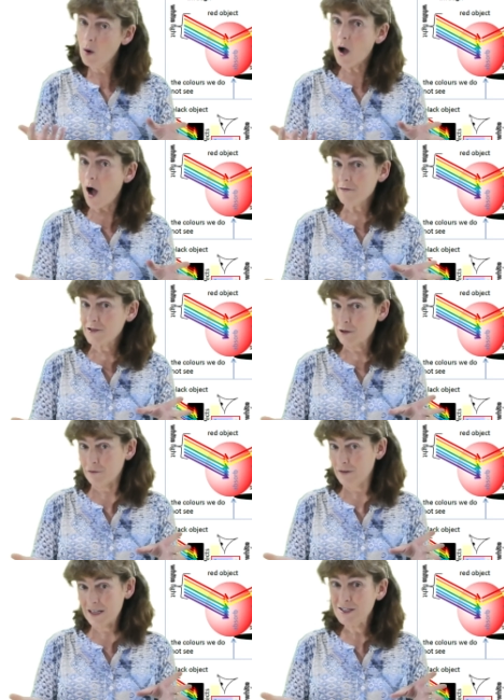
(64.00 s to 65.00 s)
or after you've
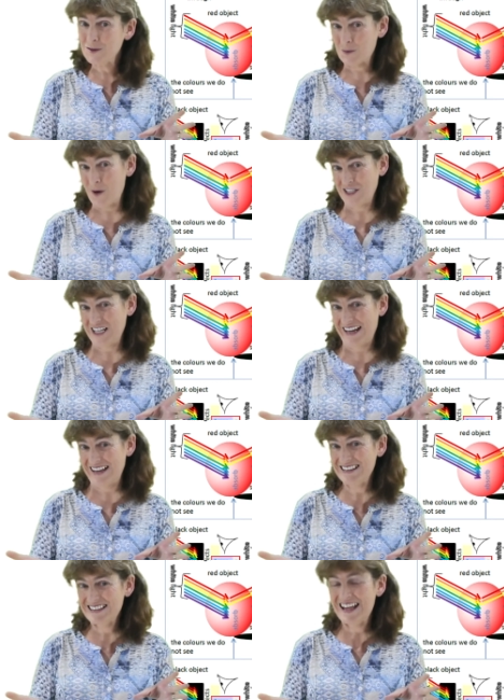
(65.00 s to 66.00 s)
finished watching
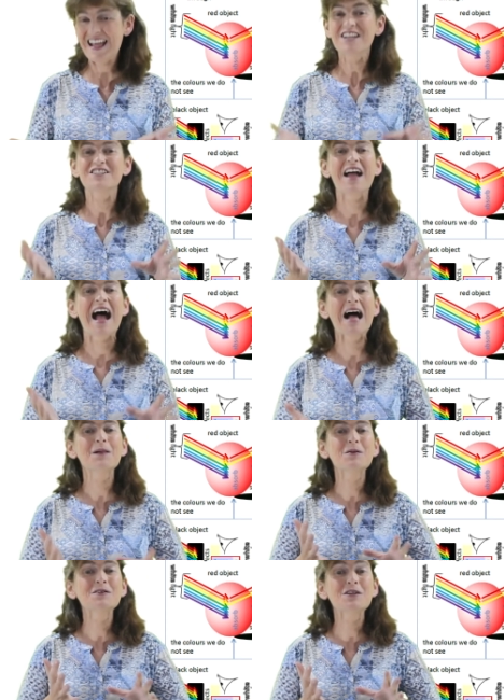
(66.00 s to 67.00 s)
it to
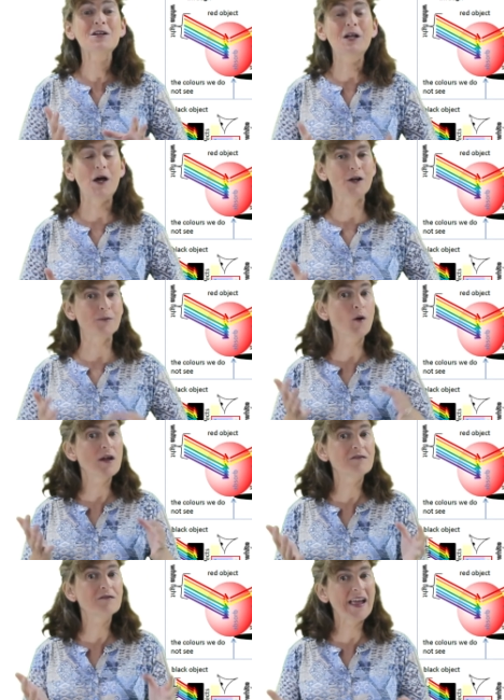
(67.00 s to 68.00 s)
help you to learn more
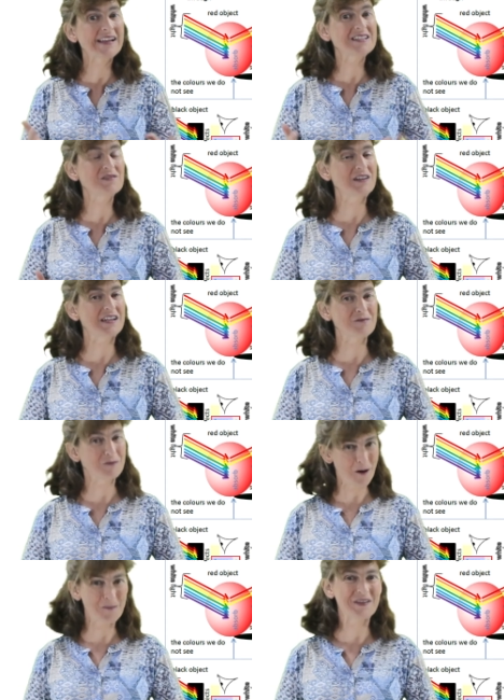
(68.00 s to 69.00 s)
effectively
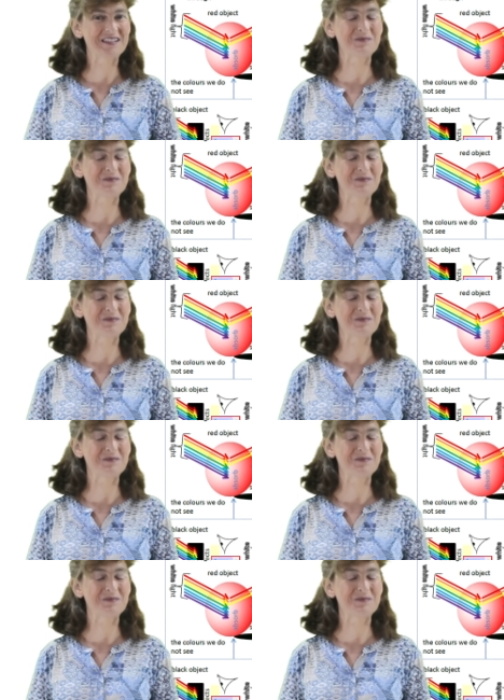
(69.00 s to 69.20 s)
from this